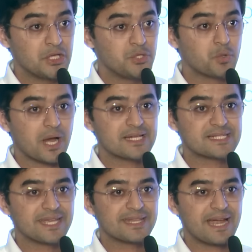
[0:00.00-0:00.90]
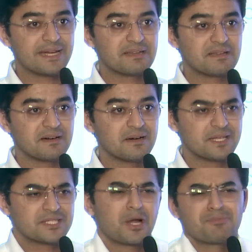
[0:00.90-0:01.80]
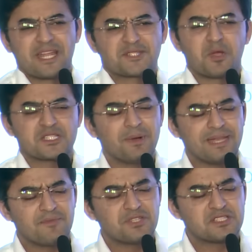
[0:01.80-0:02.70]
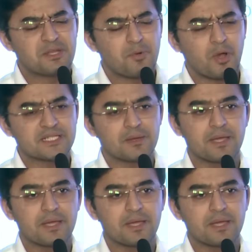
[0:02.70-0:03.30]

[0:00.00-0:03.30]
you can't say that it's not my responsibility, I've just deployed some